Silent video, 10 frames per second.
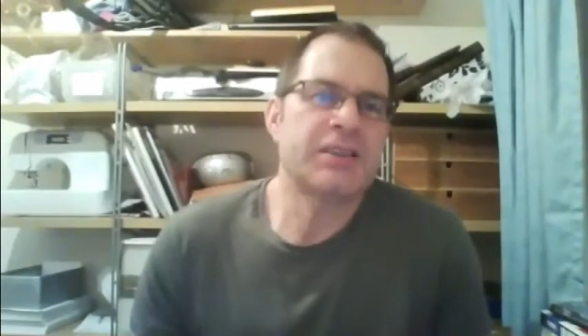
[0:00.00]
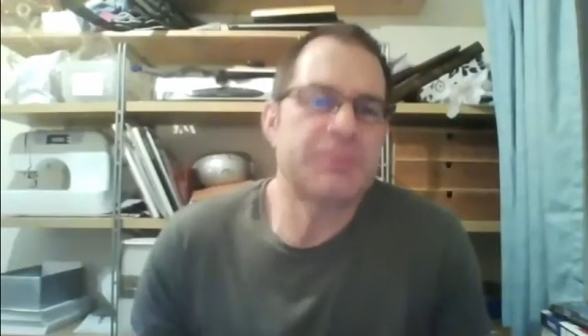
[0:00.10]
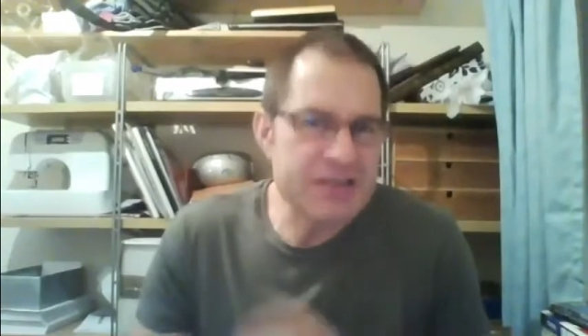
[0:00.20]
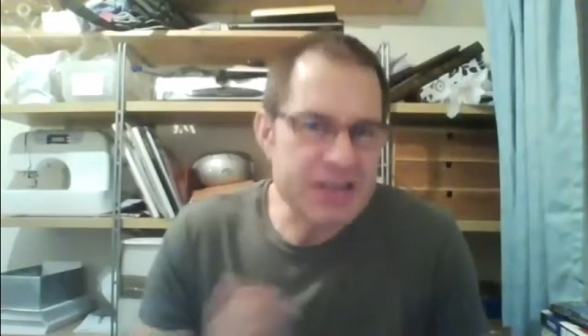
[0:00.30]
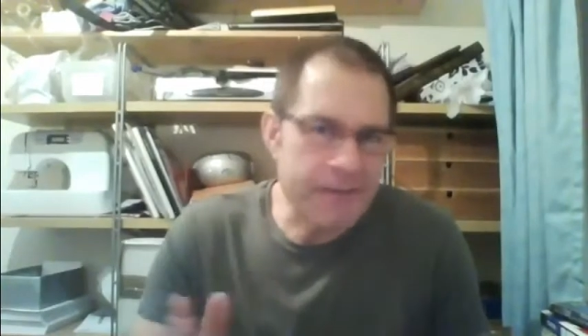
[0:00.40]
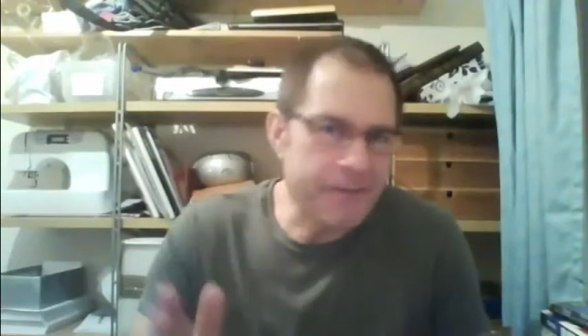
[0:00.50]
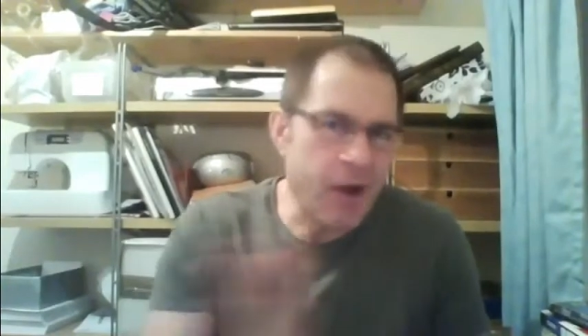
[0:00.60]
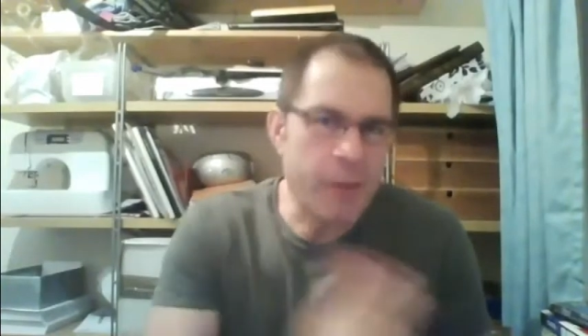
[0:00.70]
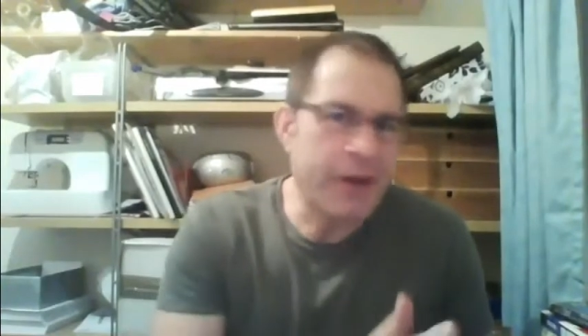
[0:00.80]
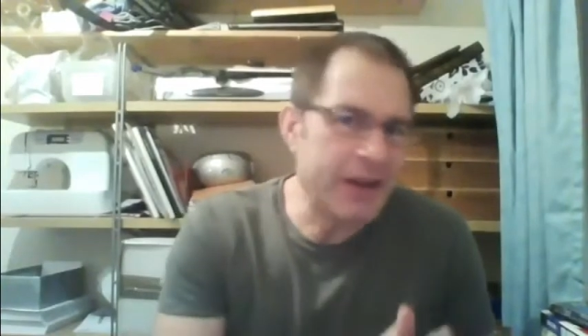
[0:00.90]
depends how
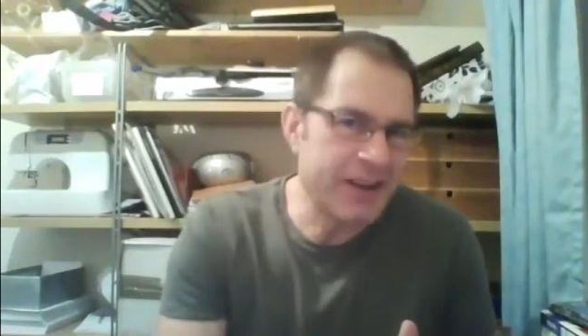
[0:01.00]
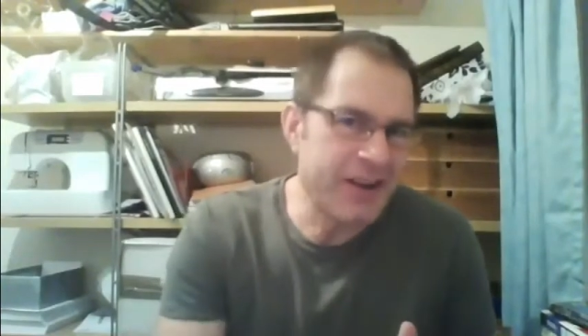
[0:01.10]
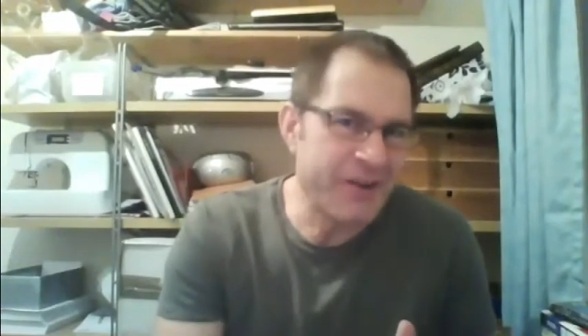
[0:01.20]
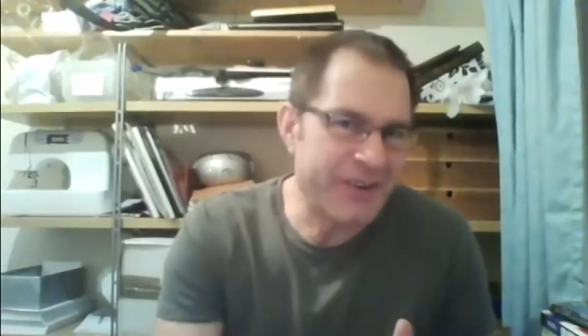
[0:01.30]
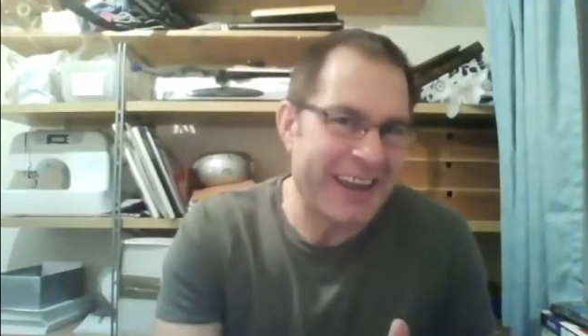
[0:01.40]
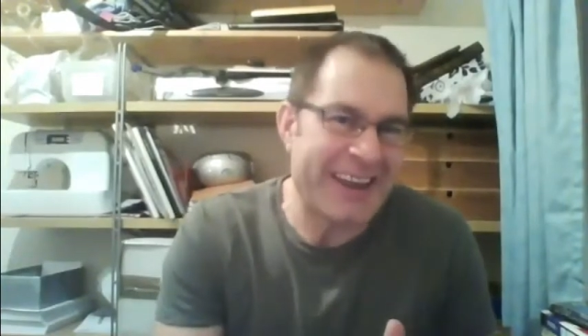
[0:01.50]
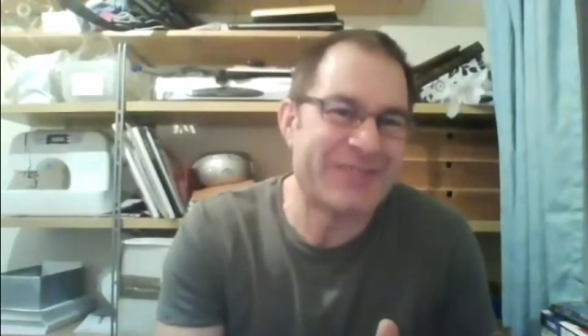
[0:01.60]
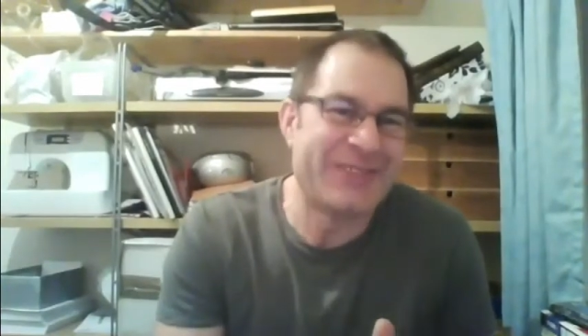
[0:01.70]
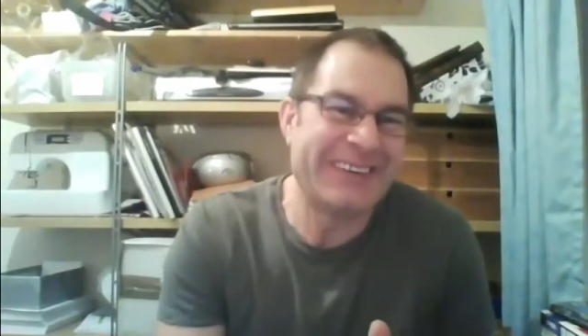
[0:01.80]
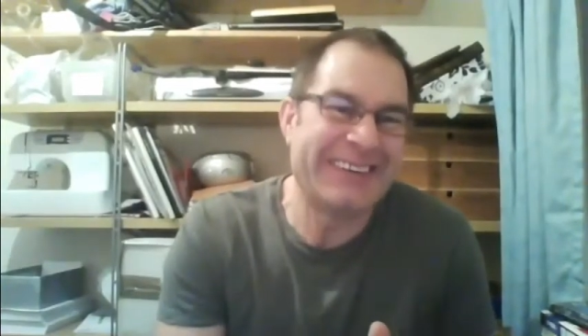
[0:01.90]
far back you go,
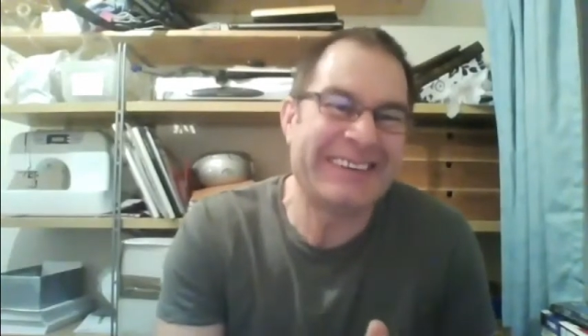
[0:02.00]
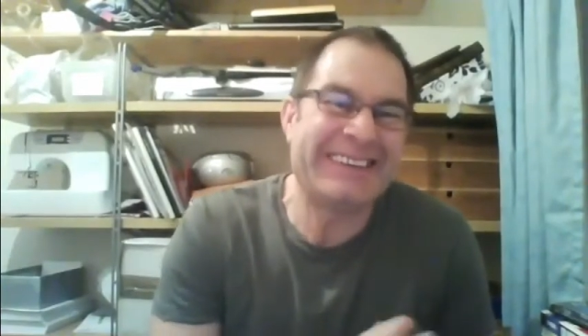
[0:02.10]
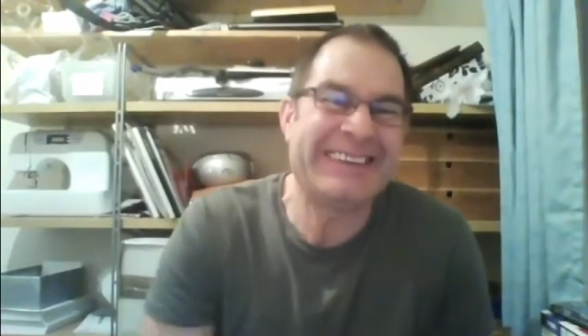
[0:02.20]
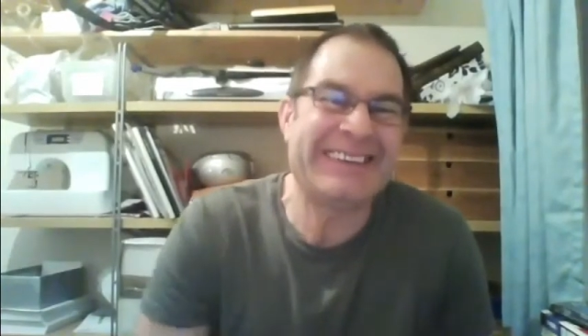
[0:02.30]
Kev.